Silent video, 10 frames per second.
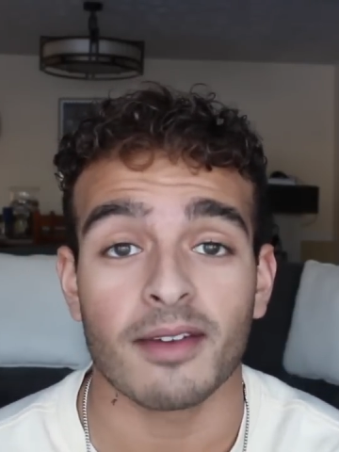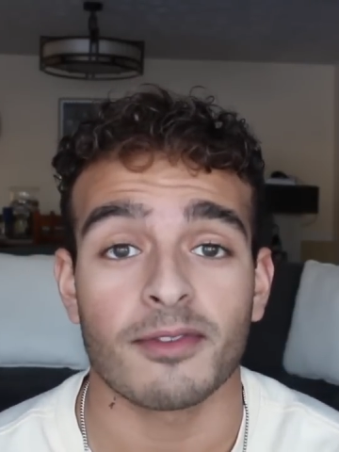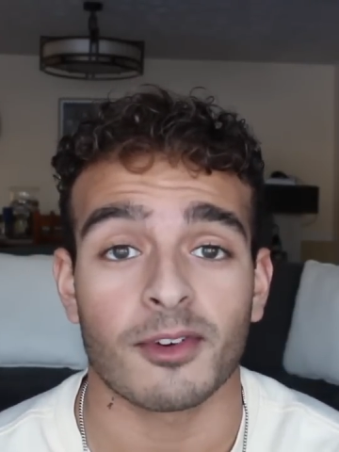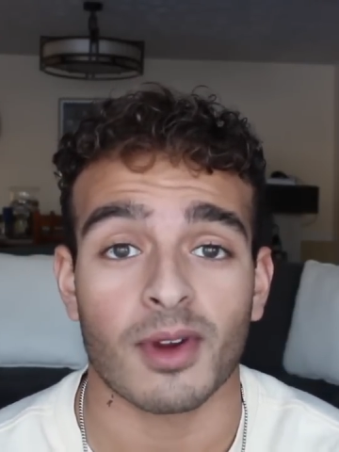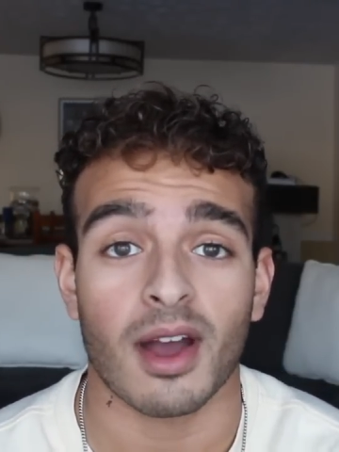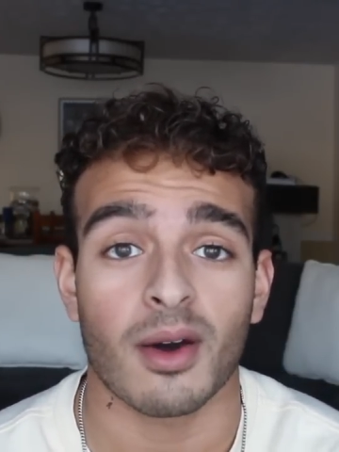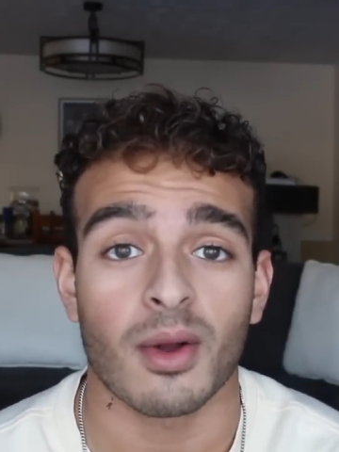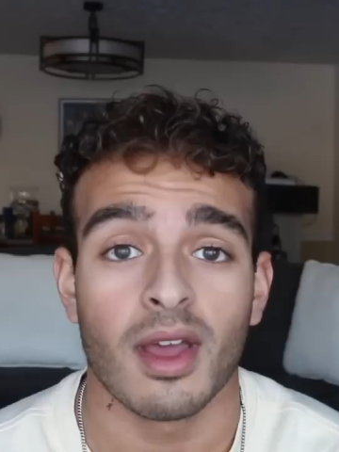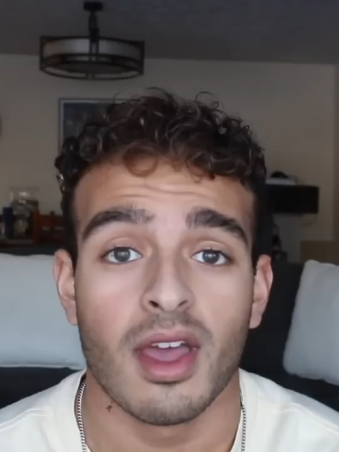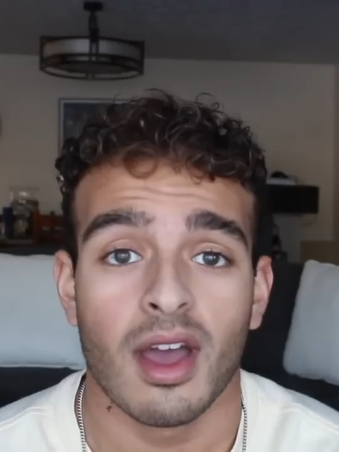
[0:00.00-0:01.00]
Figure
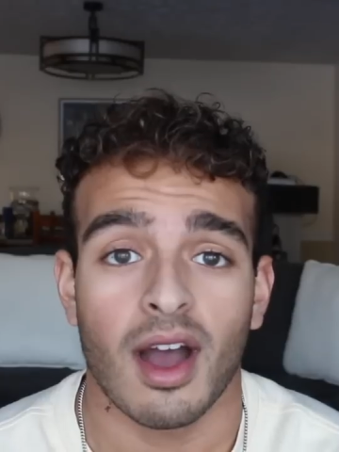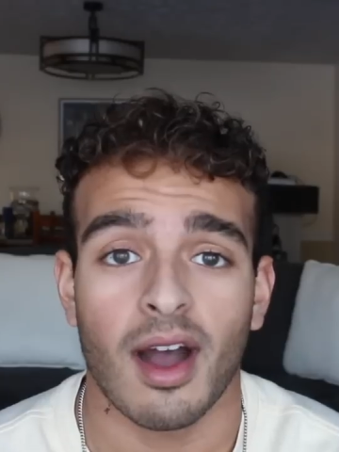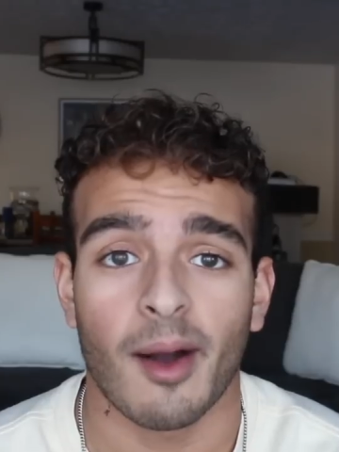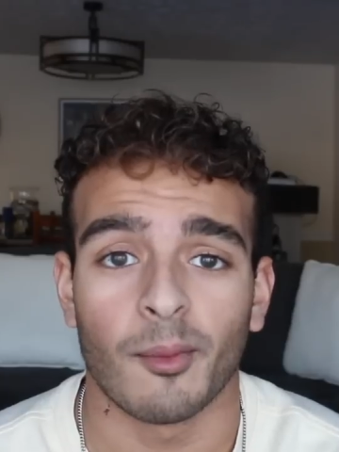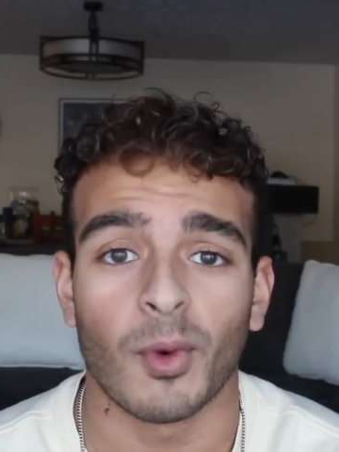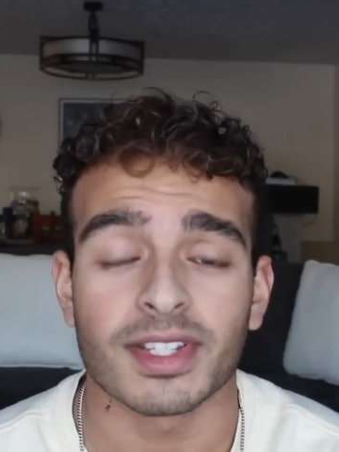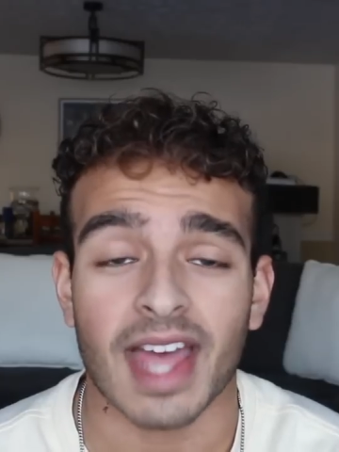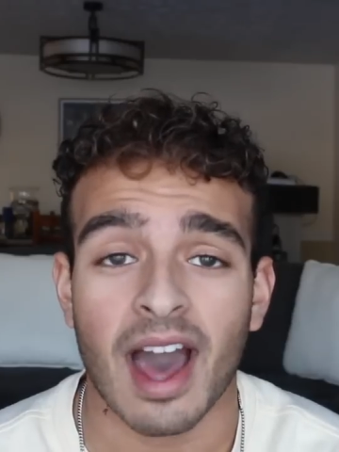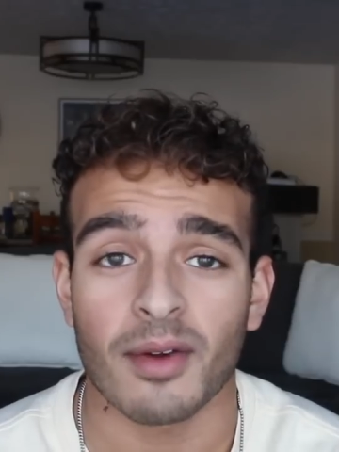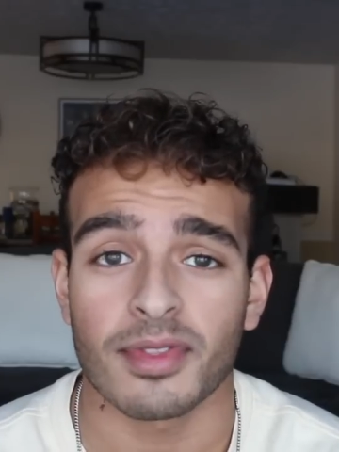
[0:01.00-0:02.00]
out what's
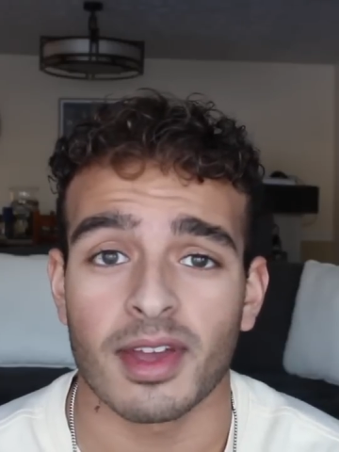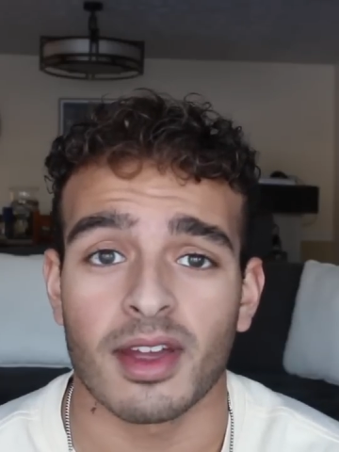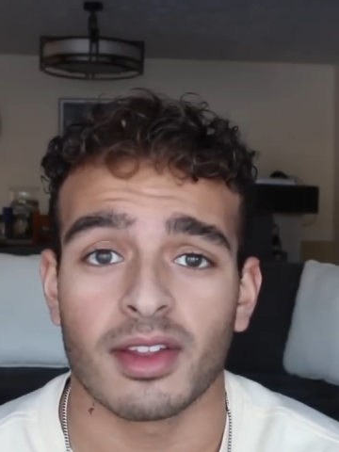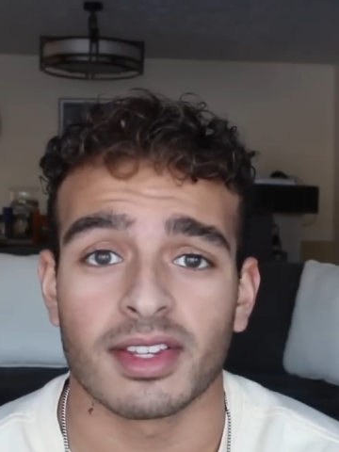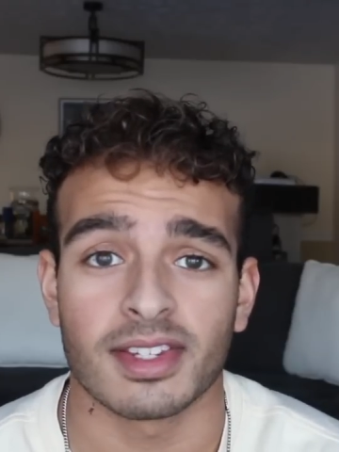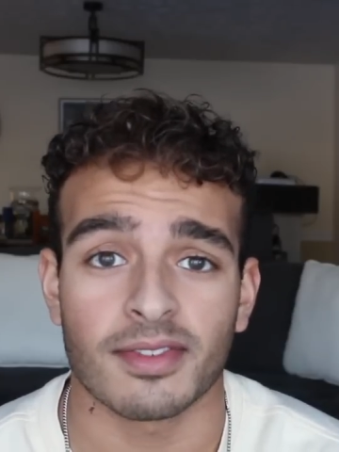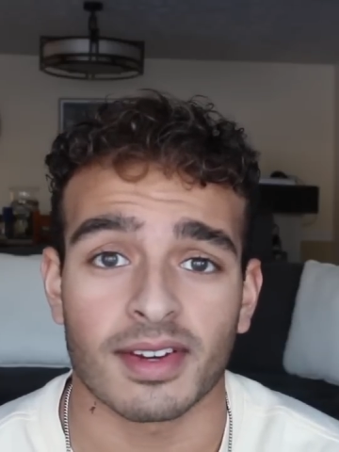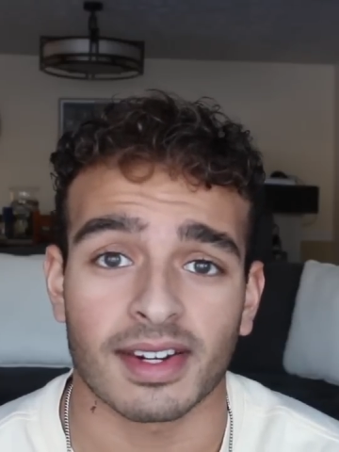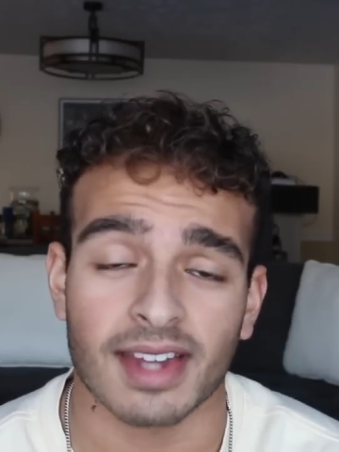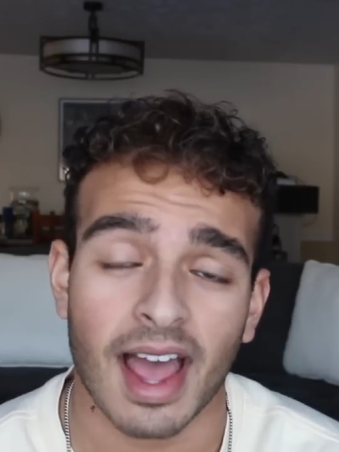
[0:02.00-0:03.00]
out there, the
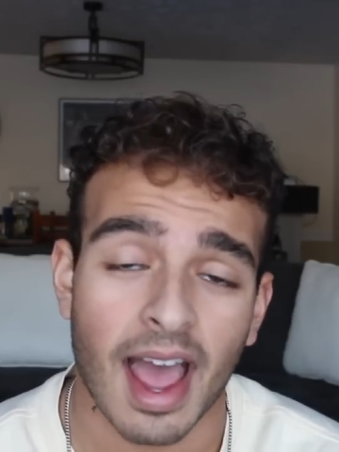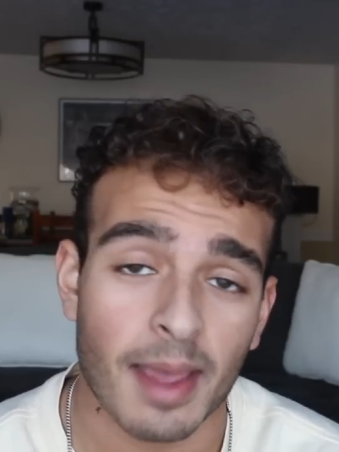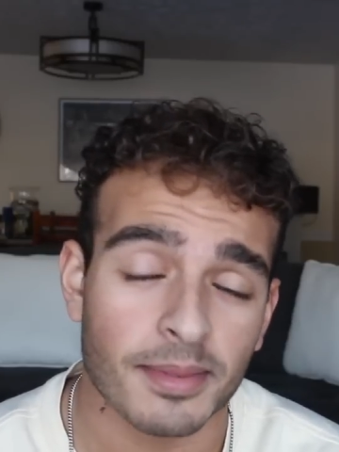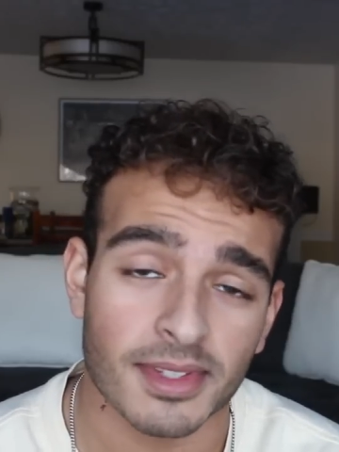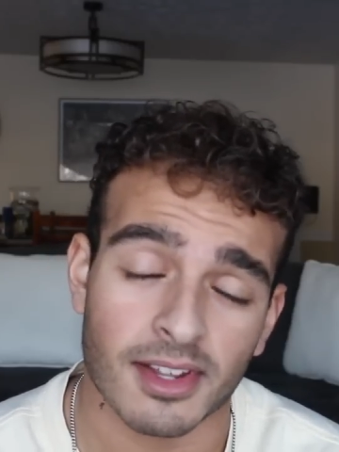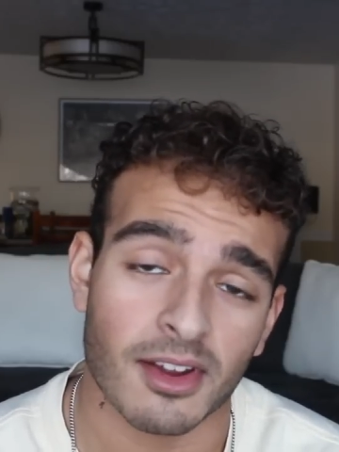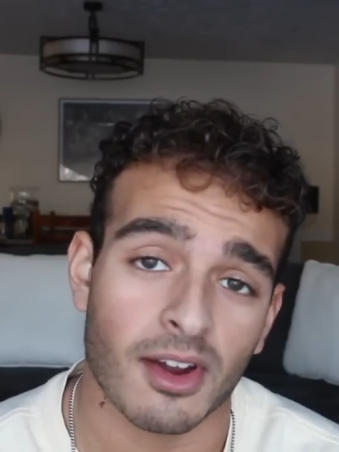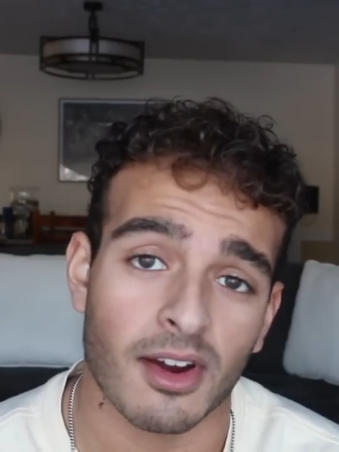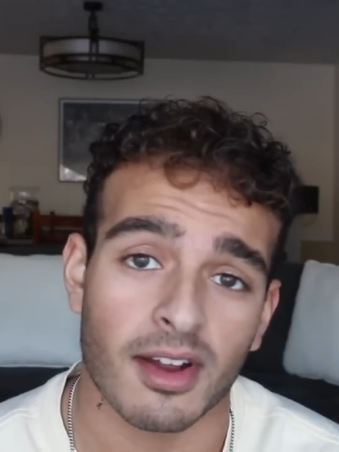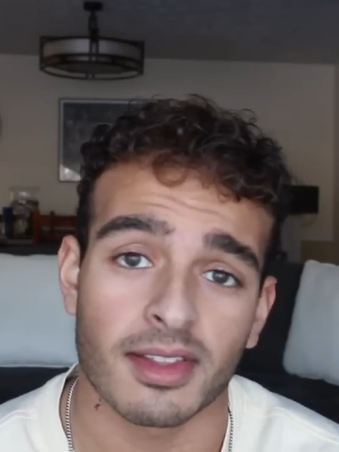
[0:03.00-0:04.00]
different types there
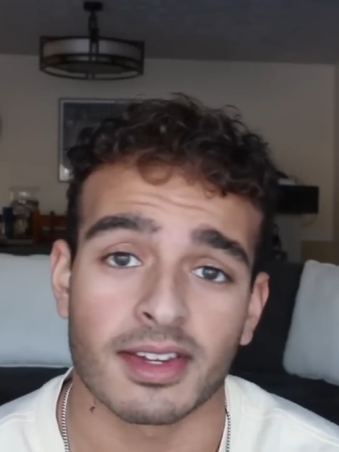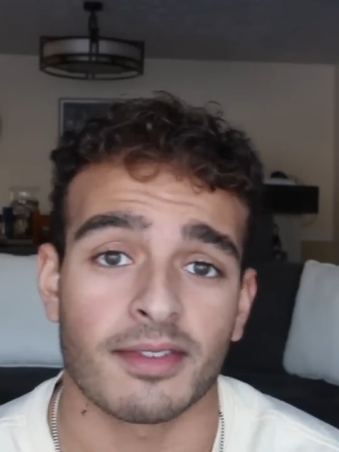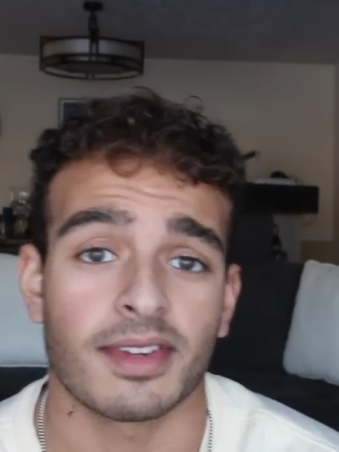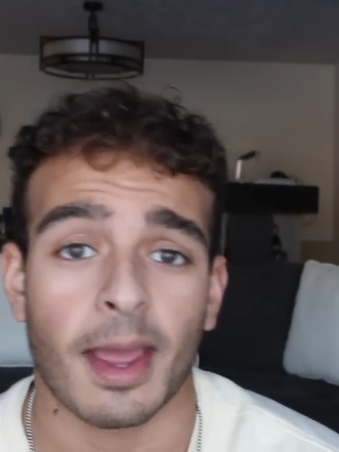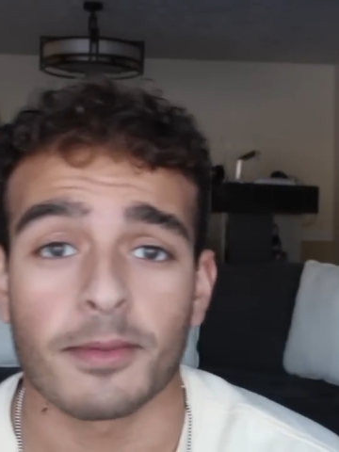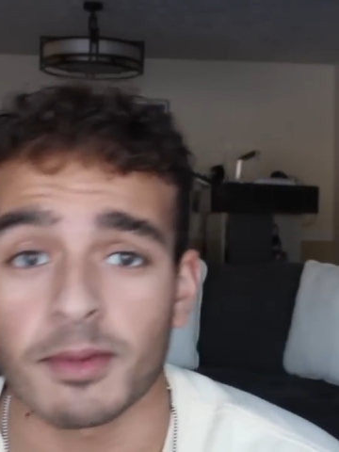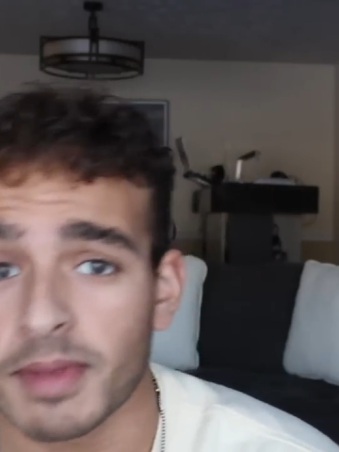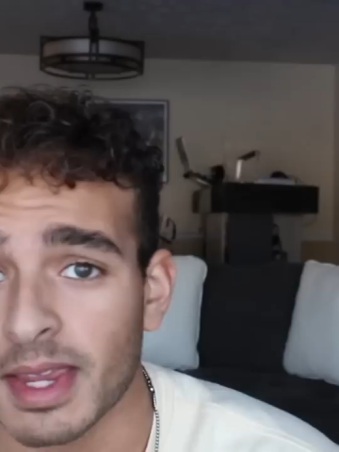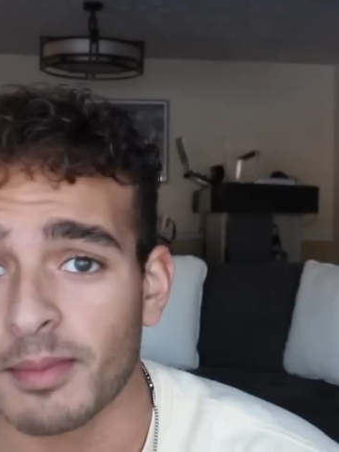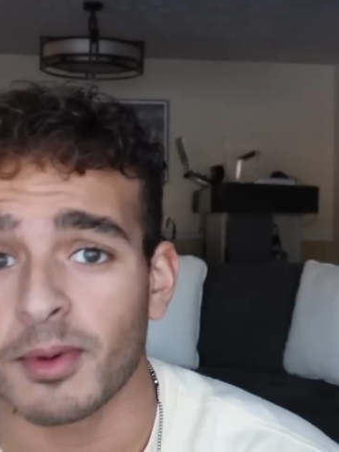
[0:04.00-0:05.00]
are, the different types of
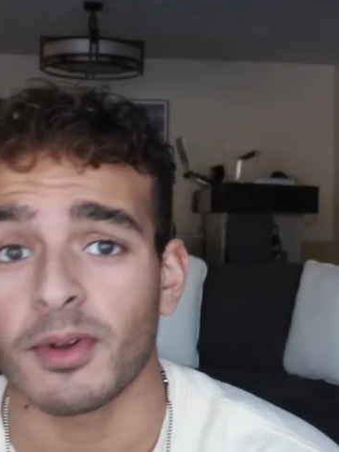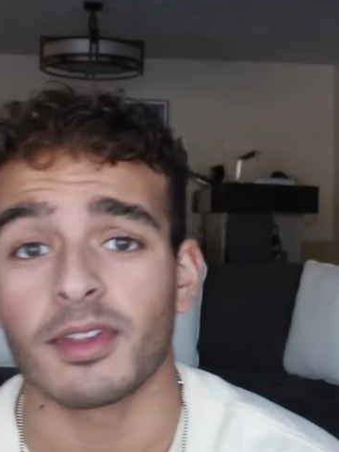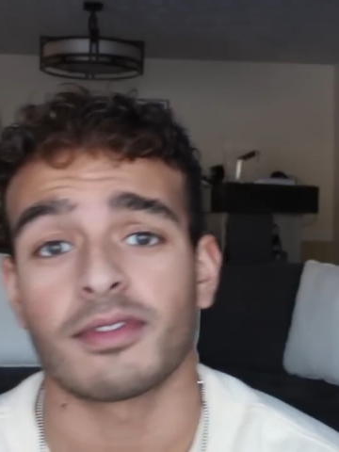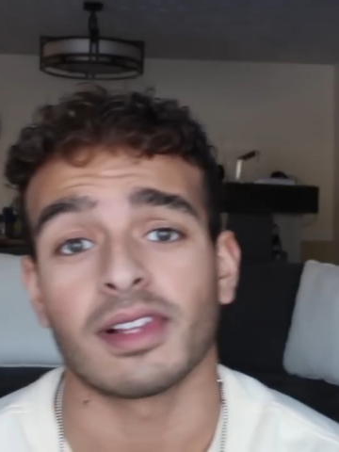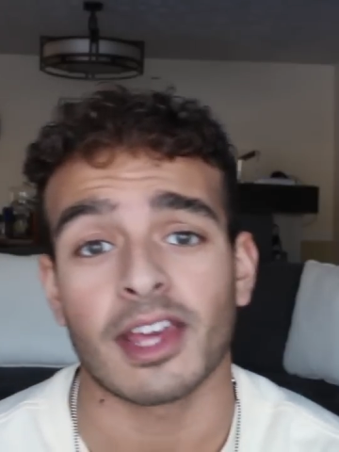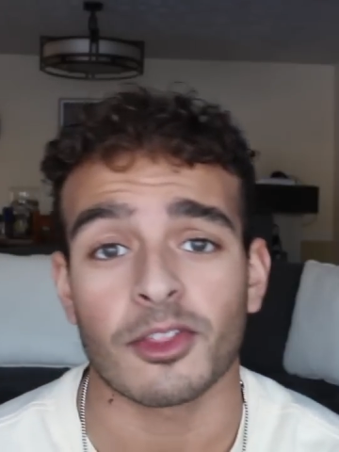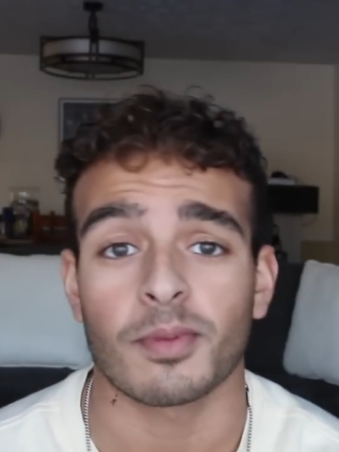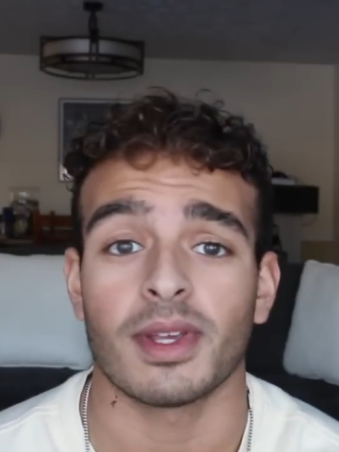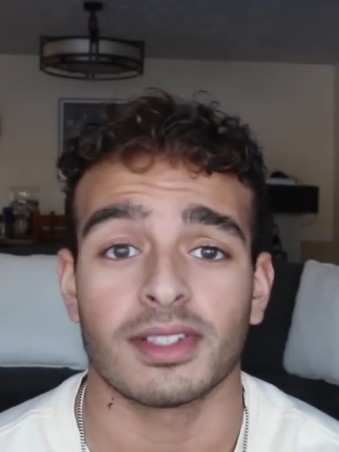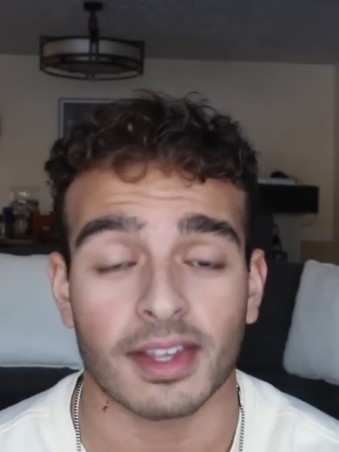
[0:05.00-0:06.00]
people, the
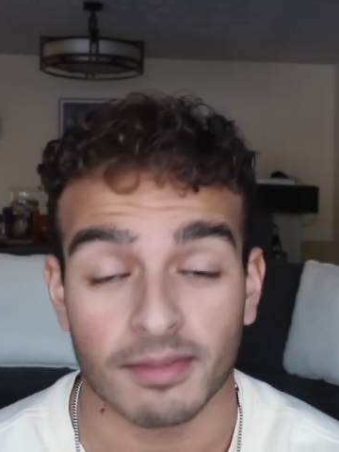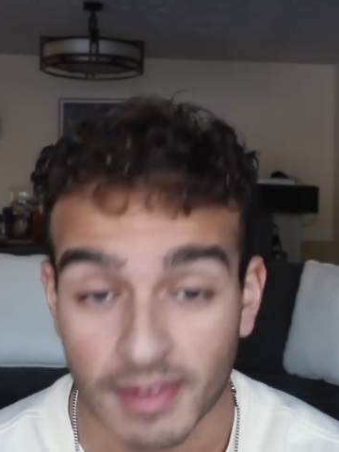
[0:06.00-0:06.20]
philanthropies.